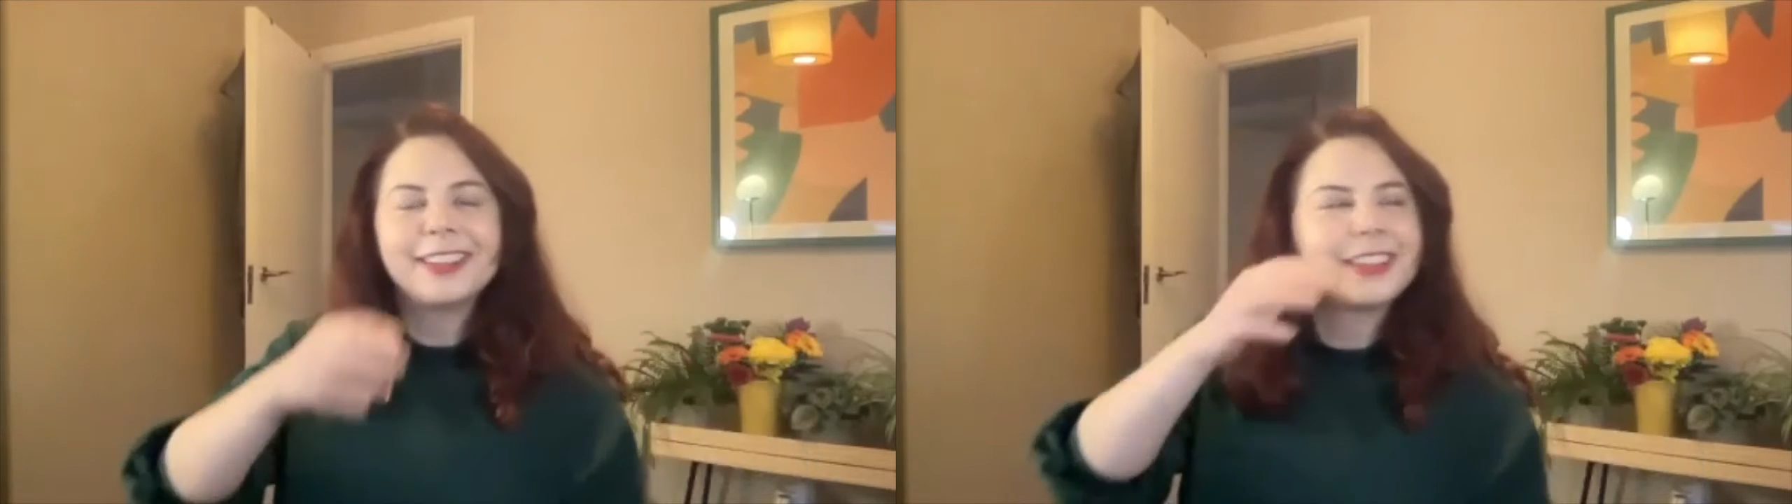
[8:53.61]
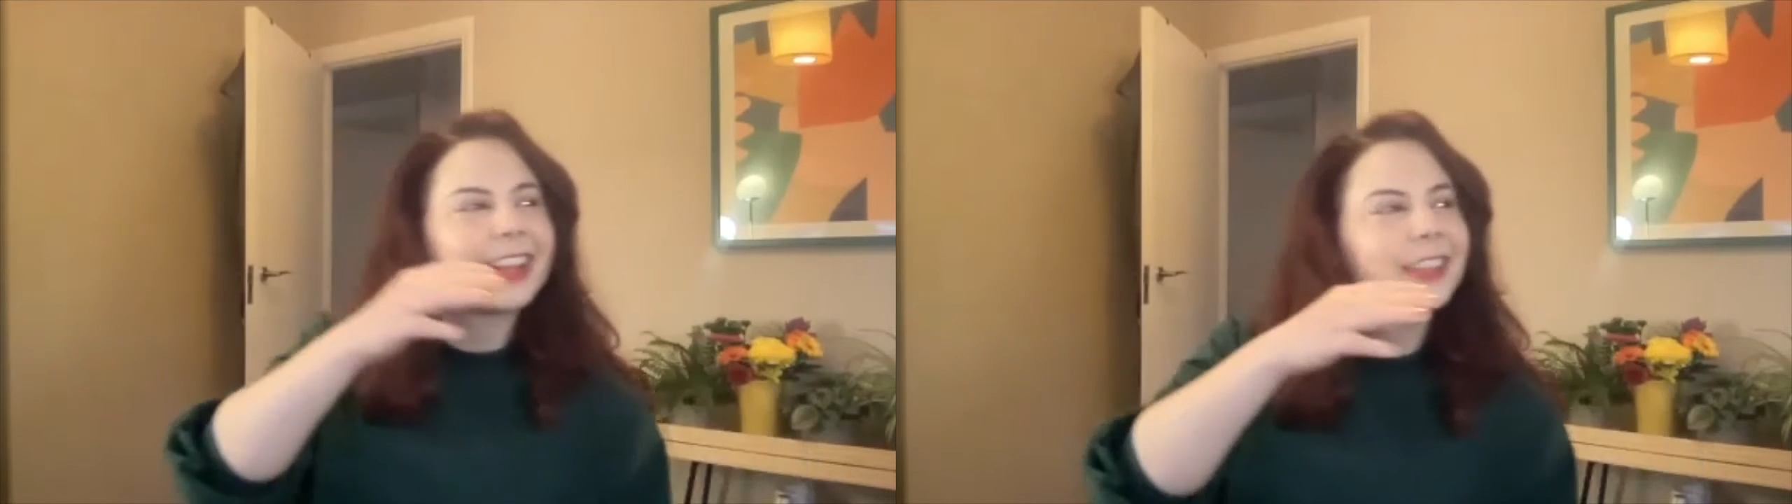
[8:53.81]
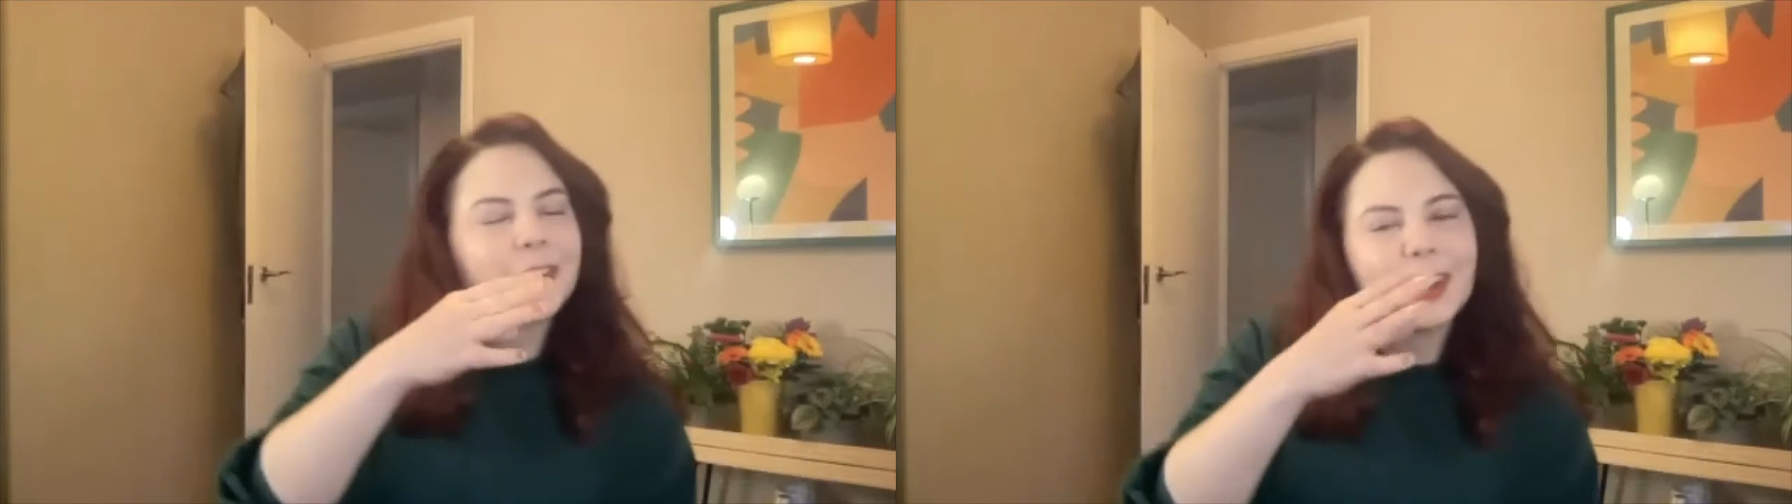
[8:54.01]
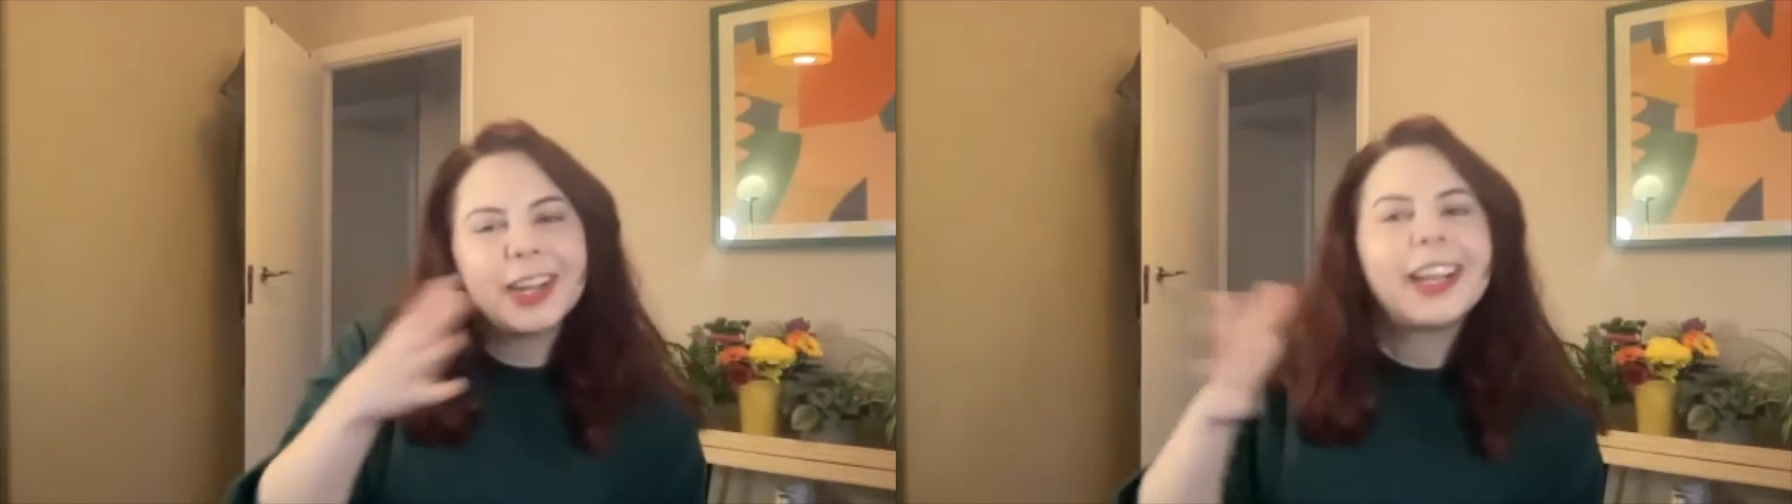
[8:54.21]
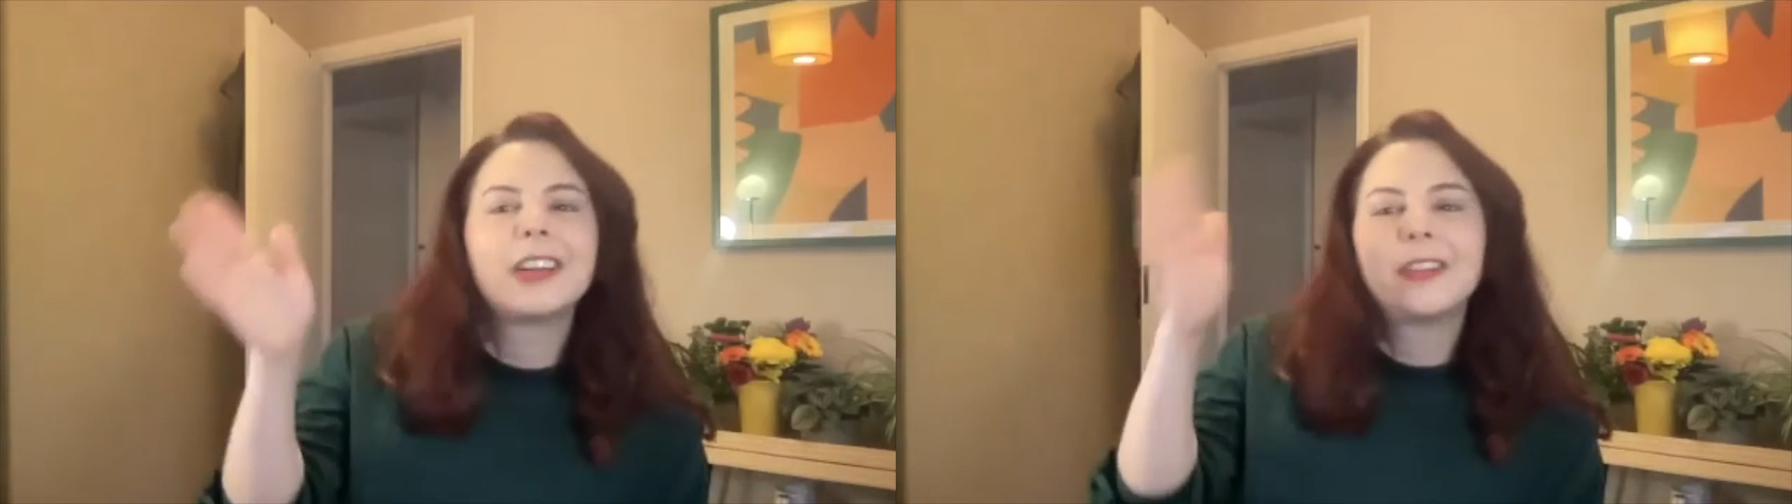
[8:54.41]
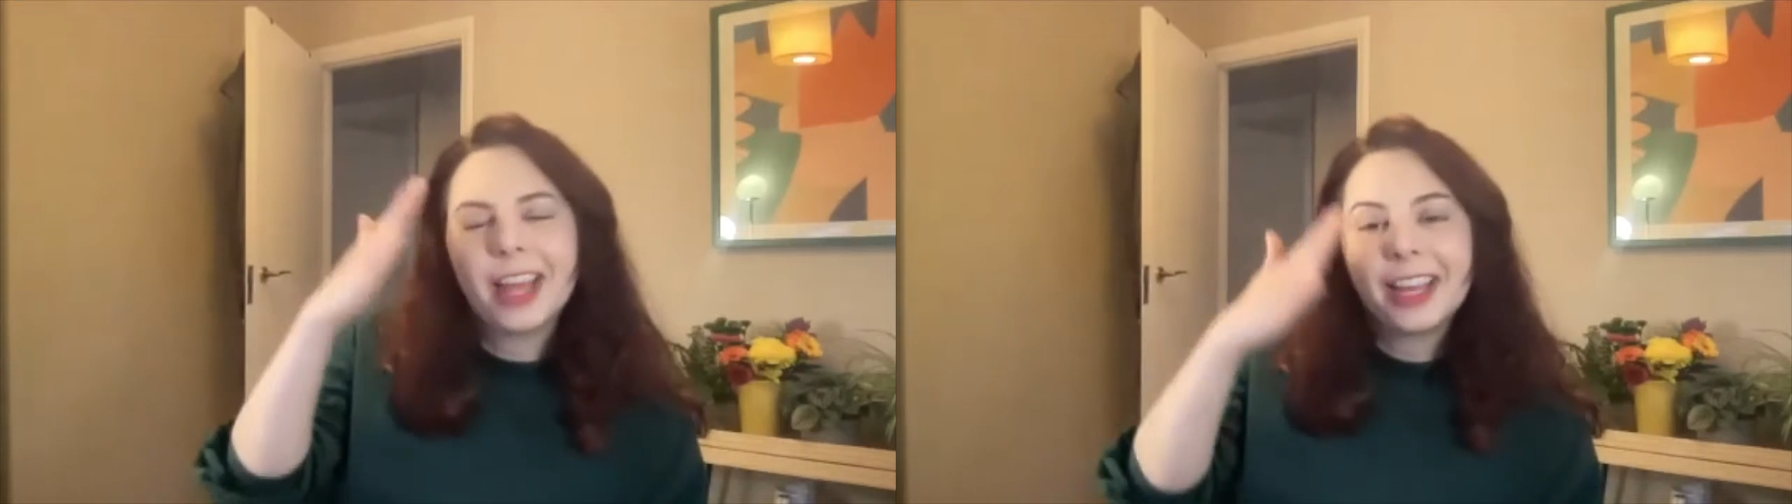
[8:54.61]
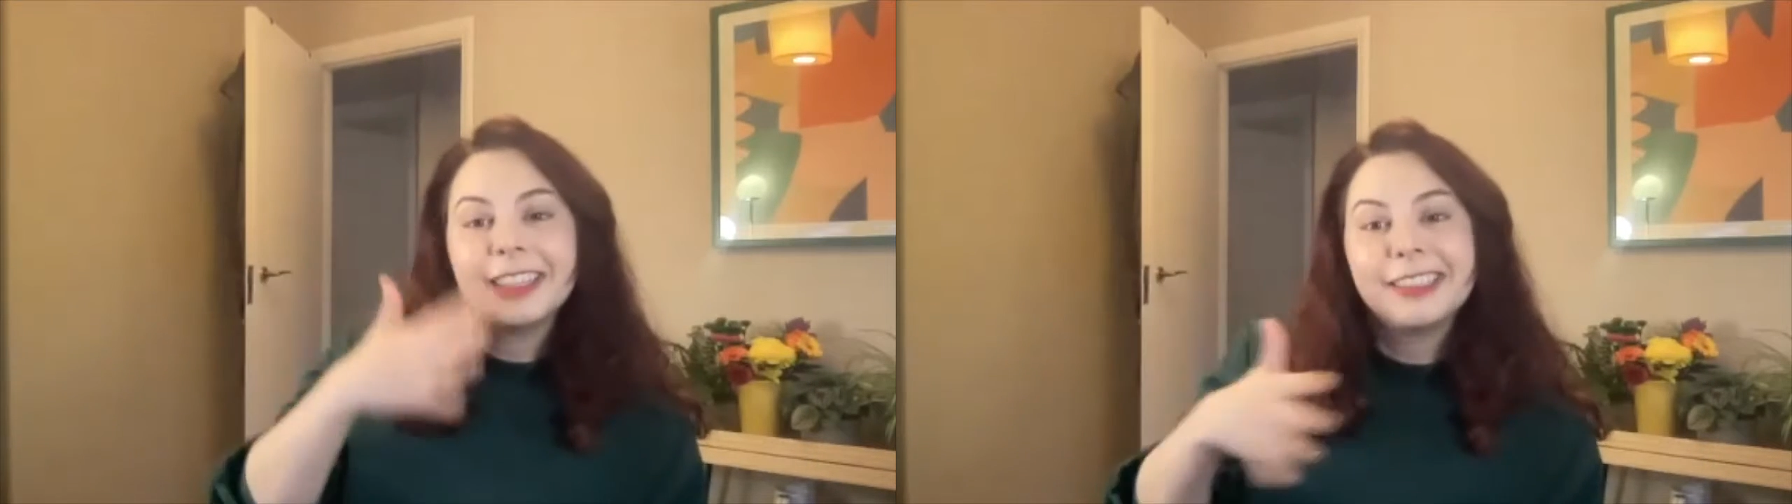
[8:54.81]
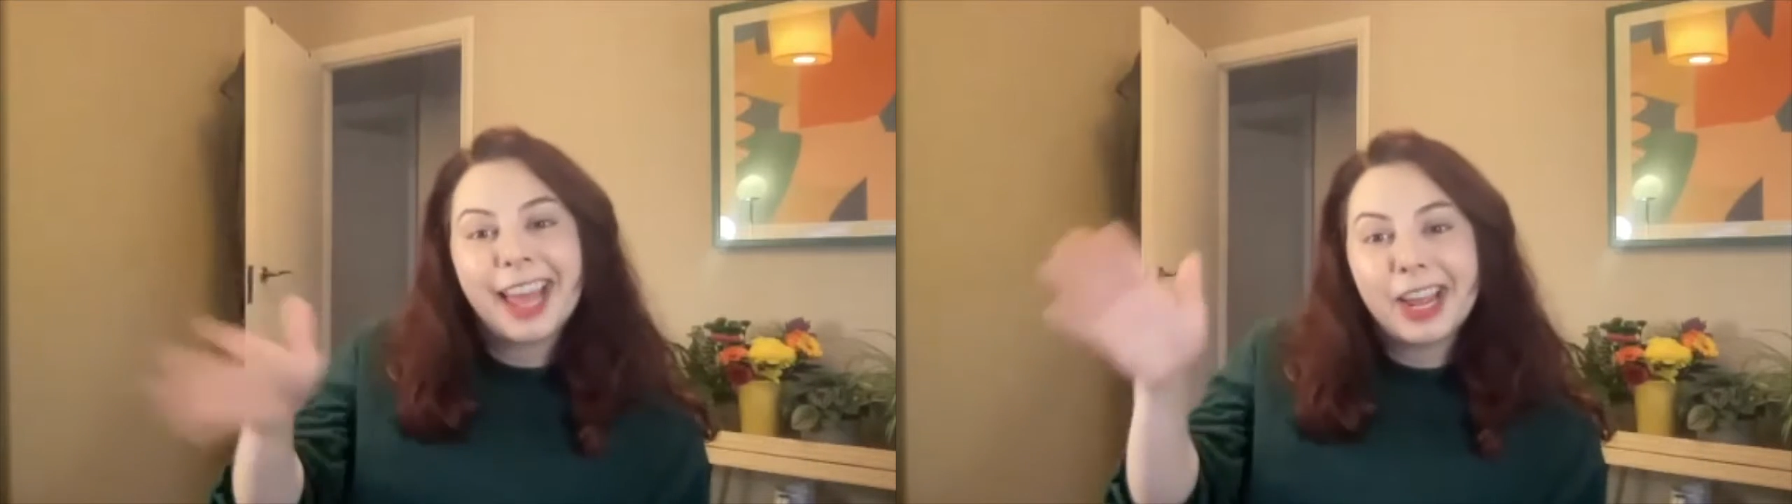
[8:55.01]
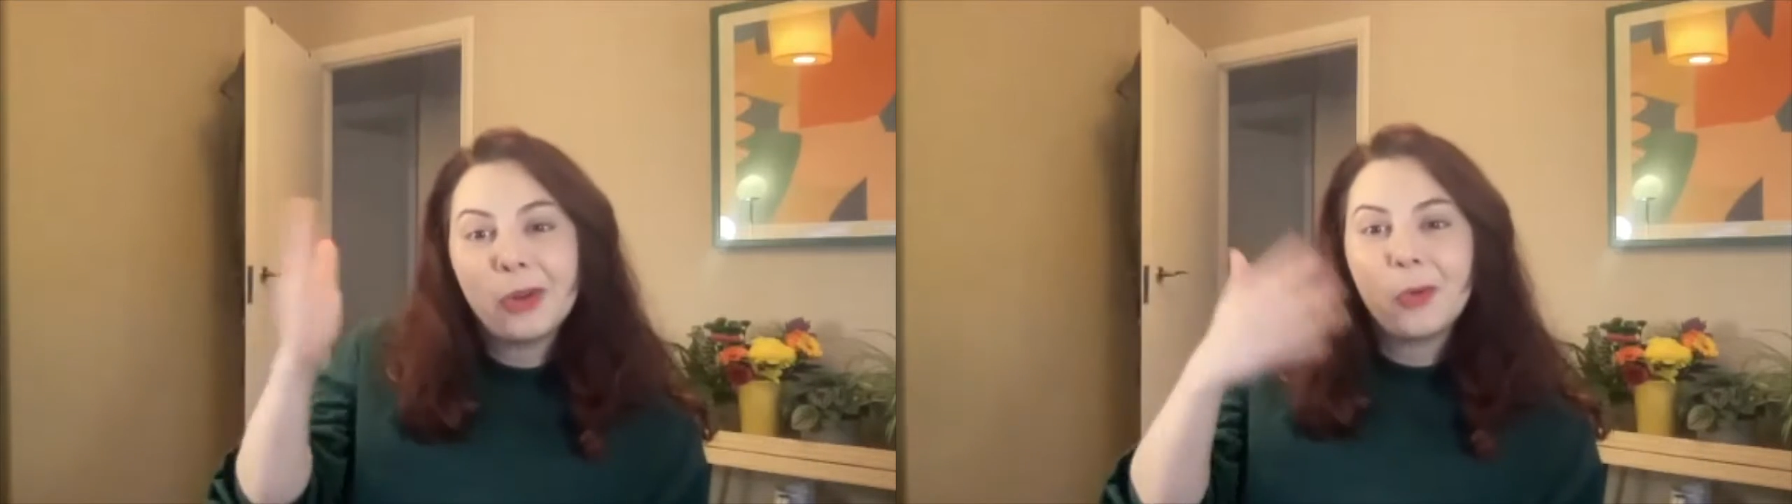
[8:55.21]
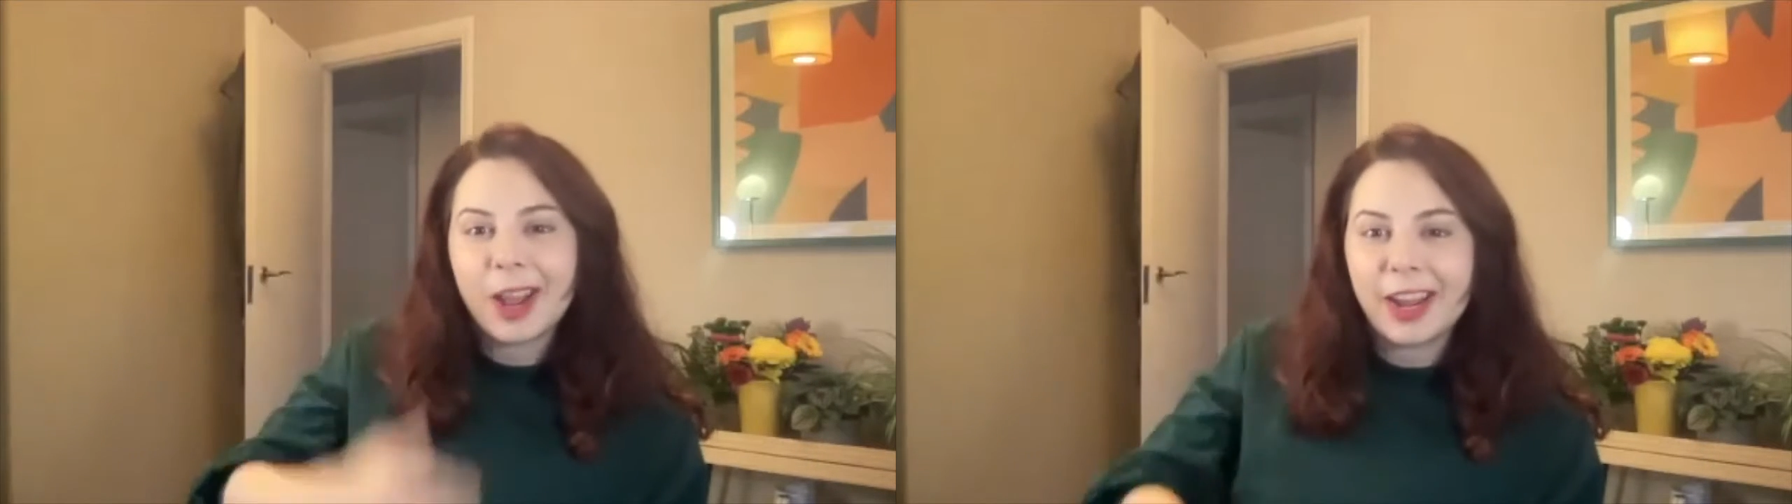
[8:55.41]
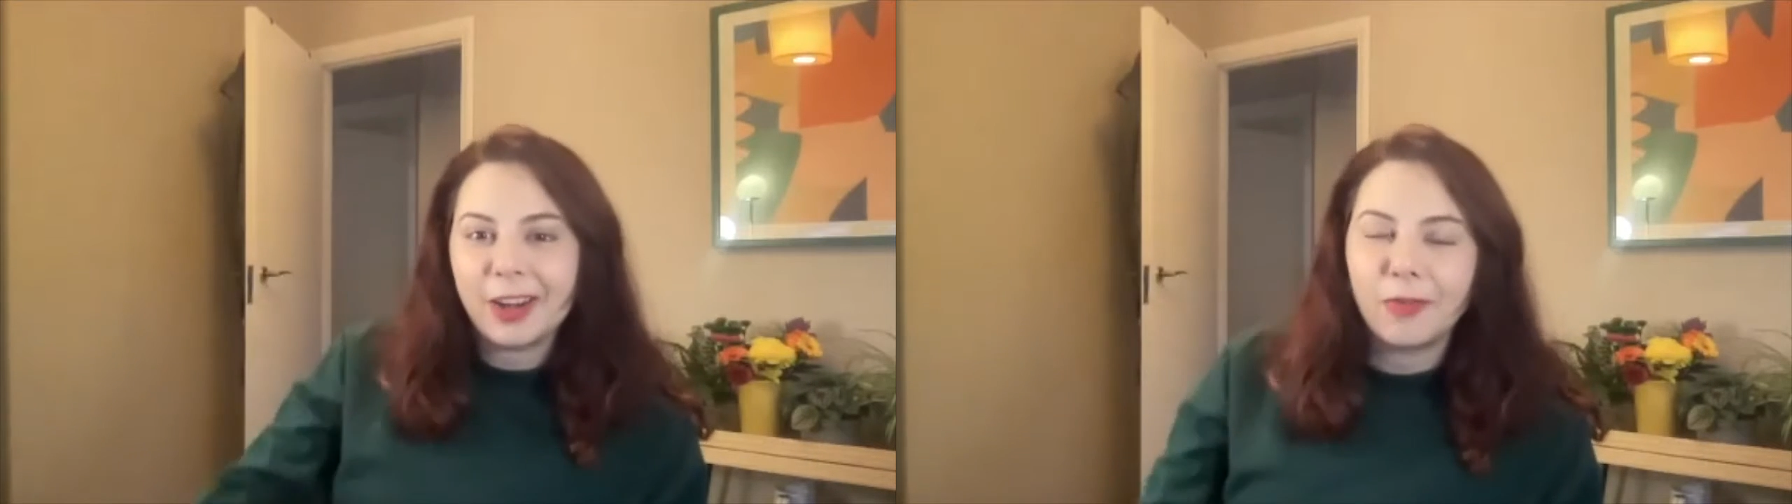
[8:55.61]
So that's a very kind of like lightweight